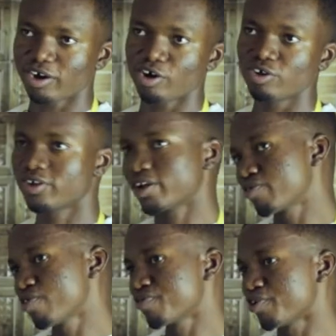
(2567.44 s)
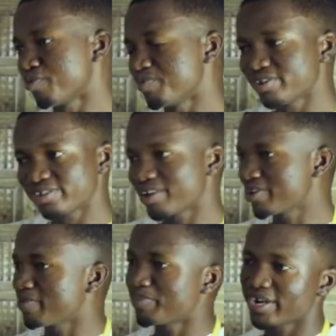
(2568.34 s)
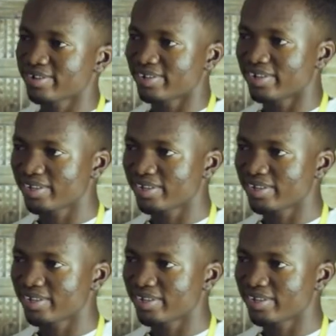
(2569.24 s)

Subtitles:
Or you can go for missionary and passion.